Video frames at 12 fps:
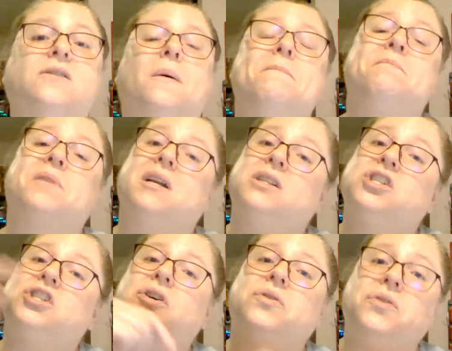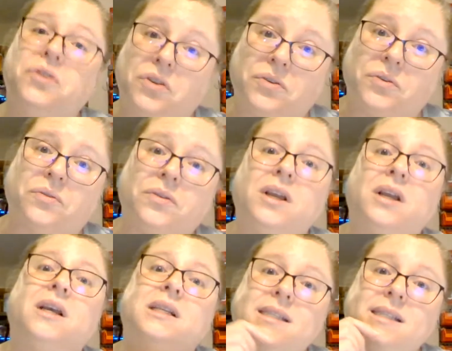So I'm going to show you
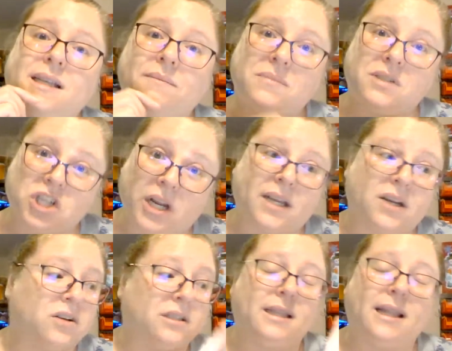some shakers